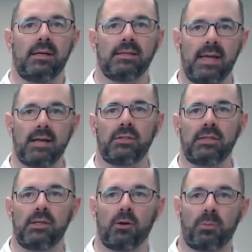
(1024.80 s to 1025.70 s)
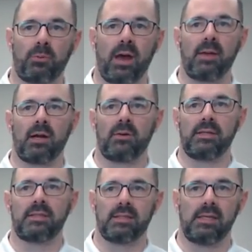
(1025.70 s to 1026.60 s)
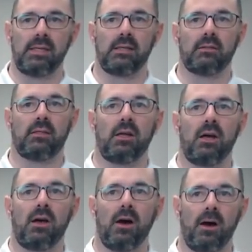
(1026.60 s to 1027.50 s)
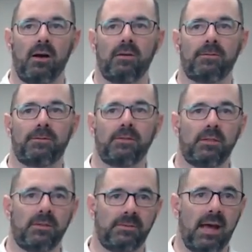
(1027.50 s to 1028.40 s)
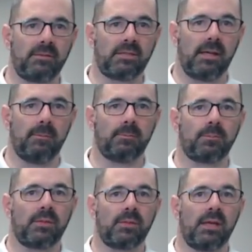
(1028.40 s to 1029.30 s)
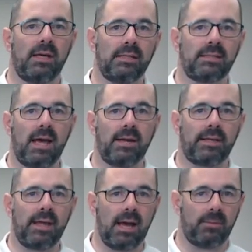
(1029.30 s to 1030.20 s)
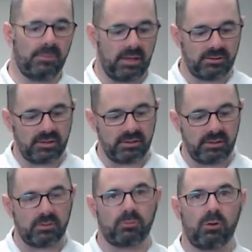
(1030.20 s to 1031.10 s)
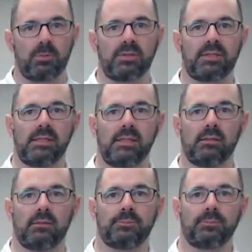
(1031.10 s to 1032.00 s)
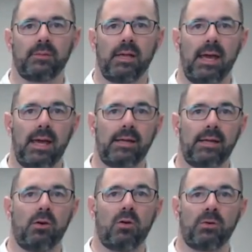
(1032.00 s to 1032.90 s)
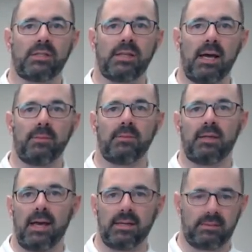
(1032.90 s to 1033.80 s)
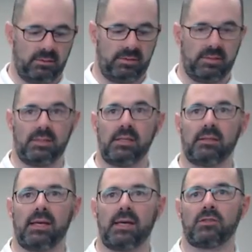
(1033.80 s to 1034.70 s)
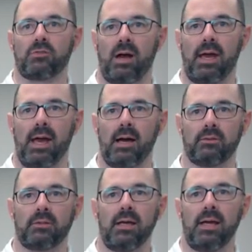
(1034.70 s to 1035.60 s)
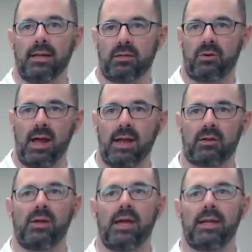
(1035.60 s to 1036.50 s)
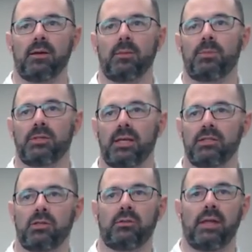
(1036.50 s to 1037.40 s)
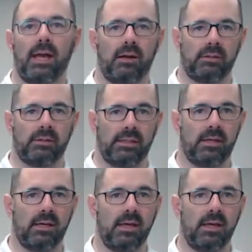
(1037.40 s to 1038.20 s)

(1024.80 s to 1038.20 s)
actually your primary seal of the valve stem. Inside the cap, there's a little rubber seal. And over time, that seal can dry out and crack, creating a potential air leak.